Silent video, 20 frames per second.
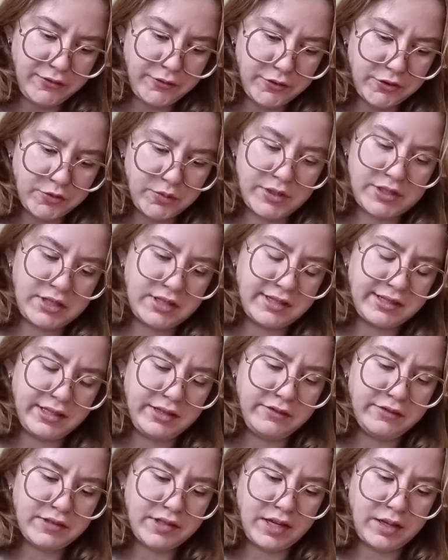for sweater
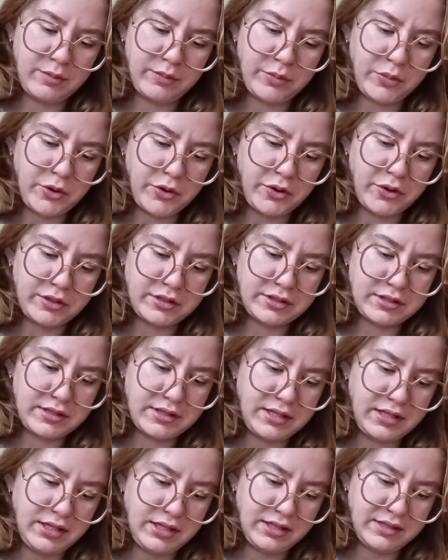sleeves, I bought
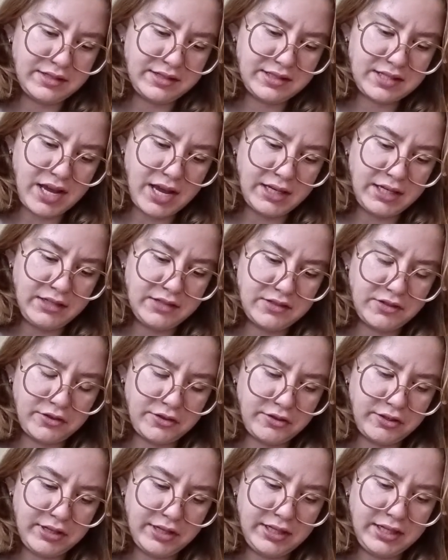these tiny
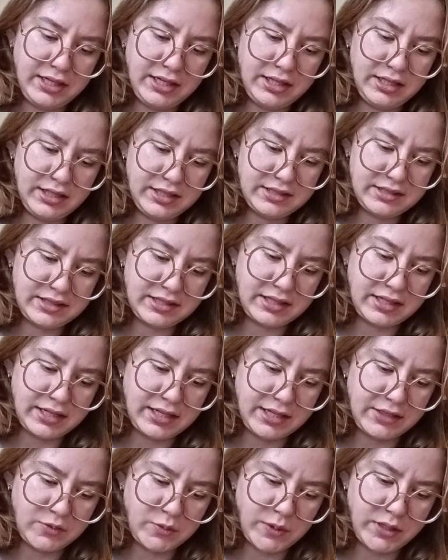circular needles that are
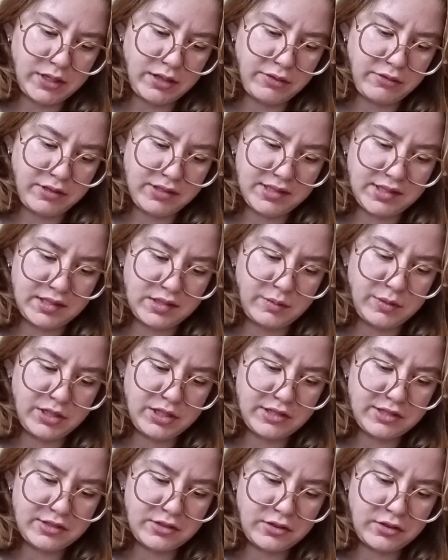like 23
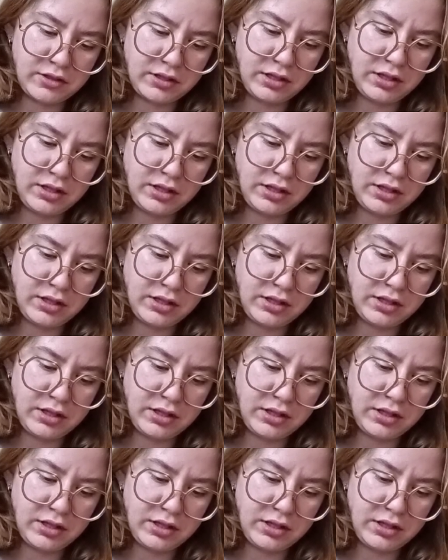centimeters long.